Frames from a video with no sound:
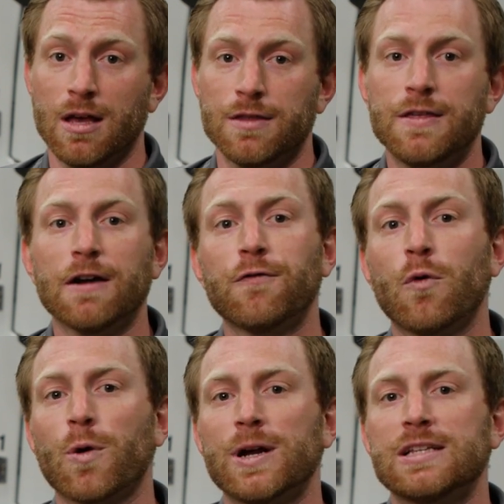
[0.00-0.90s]

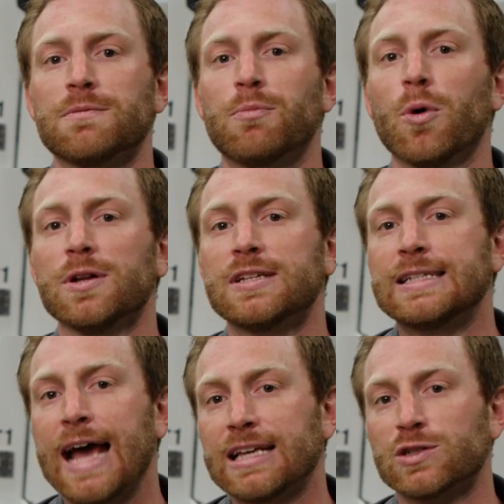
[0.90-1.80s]
Therefore, it's important to
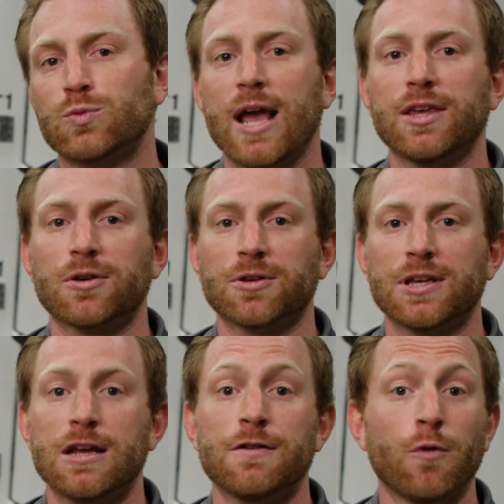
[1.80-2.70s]
test
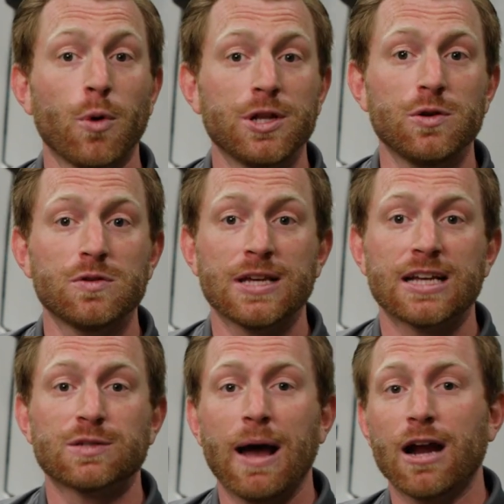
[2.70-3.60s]
regularly and avoid using
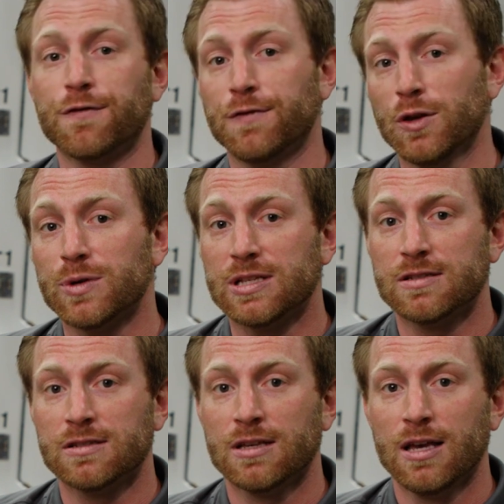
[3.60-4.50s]
expired
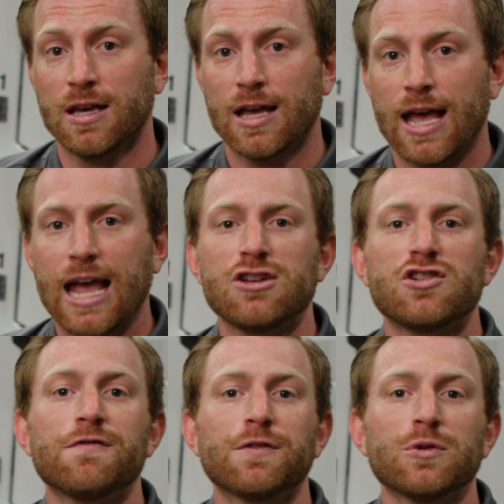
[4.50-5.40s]
fluids.
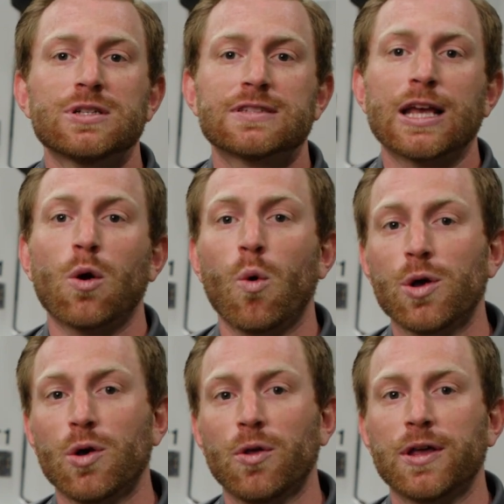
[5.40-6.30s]
Engine fluids like
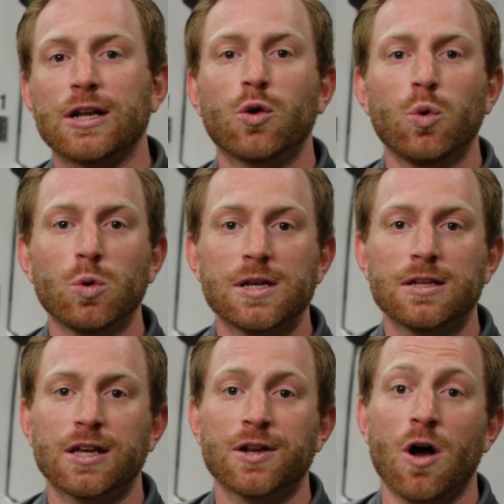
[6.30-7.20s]
oil and
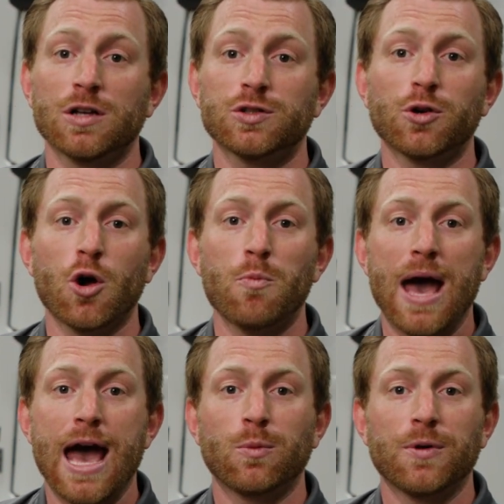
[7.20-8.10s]
coolant can also go
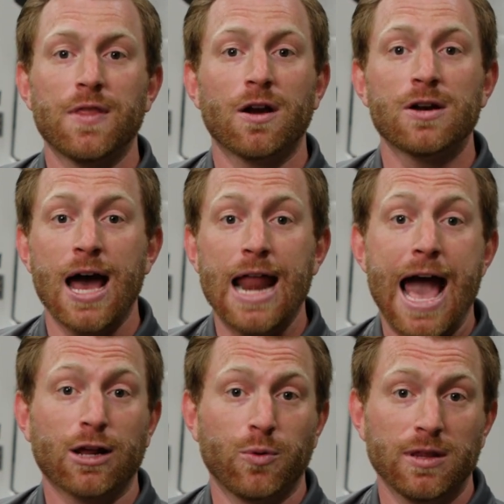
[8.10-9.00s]
bad when they are not
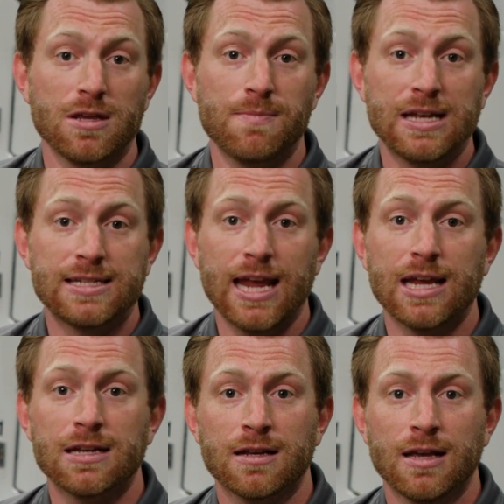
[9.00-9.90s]
adequately
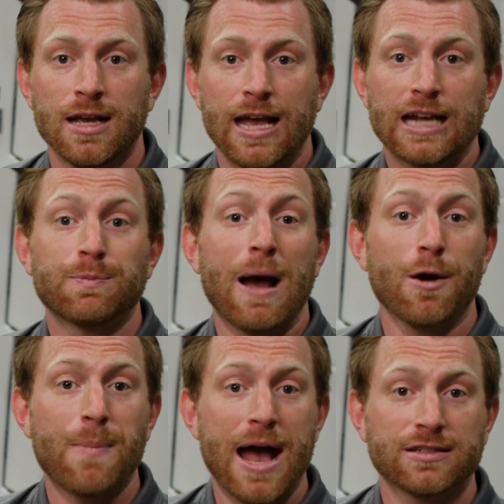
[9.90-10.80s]
maintained,
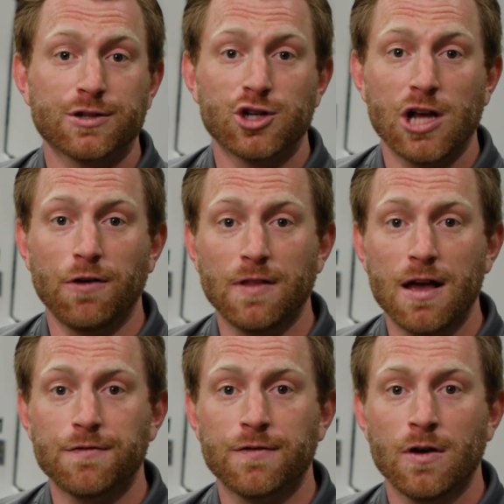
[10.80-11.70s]
expire past their shelf
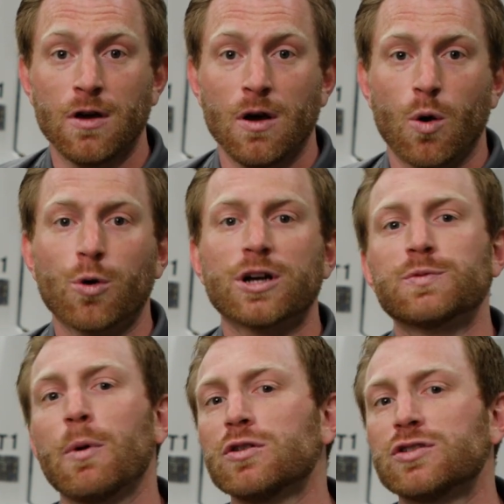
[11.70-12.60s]
life, or
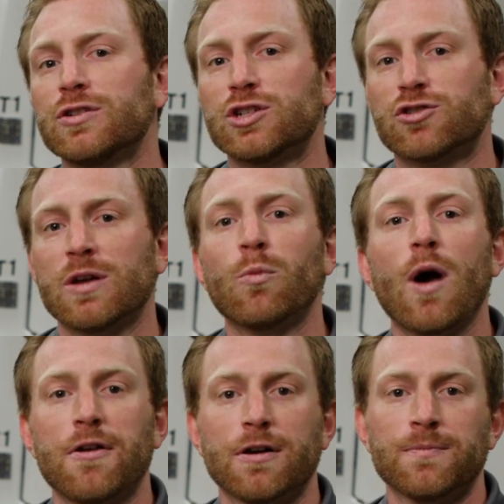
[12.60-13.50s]
exposed to extreme
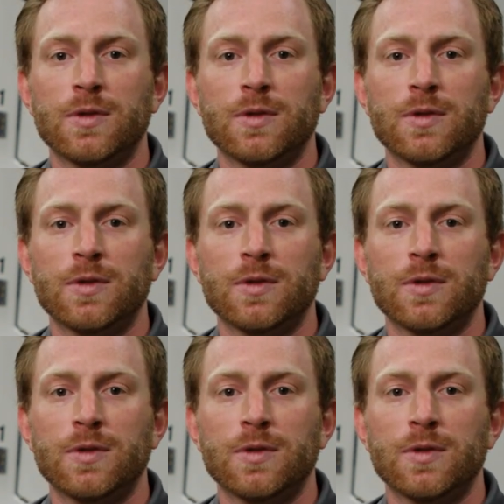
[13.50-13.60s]
weather.